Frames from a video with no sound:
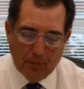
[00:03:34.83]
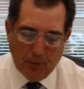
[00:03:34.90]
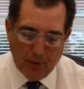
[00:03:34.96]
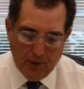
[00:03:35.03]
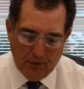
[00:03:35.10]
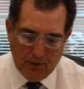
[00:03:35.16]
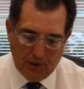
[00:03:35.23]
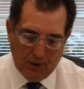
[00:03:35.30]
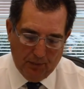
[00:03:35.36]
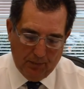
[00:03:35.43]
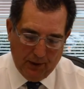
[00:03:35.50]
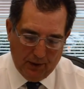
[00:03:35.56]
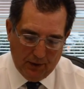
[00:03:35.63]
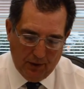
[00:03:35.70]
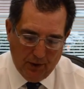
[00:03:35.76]
prove
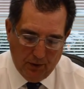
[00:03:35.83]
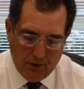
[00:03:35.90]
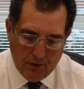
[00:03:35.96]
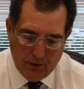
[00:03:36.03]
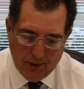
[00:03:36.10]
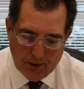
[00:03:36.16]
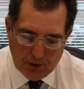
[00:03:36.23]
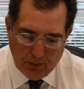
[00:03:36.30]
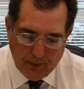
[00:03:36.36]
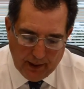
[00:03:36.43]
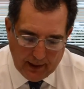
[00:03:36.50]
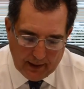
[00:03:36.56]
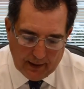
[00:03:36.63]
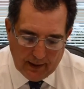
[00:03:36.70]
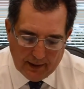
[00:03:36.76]
something to you this week,